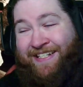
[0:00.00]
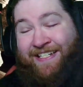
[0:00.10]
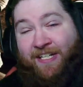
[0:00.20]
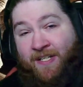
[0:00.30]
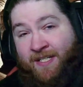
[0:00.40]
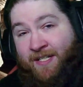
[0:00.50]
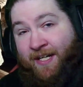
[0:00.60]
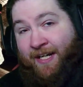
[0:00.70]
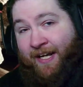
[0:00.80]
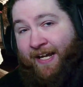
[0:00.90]
does
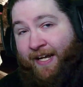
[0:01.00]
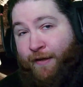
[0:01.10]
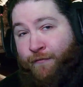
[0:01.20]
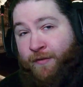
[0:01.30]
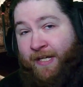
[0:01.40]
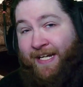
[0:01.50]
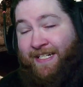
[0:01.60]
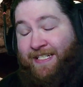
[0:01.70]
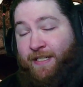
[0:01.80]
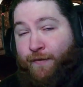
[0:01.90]
not have a
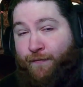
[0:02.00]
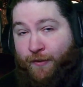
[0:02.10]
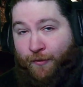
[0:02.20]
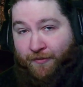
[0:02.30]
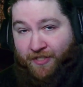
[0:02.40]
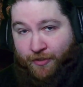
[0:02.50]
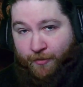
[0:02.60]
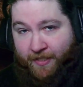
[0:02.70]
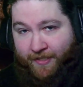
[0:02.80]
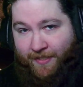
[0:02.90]
difficulty
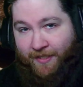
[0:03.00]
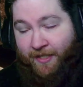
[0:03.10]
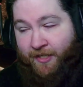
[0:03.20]
choice.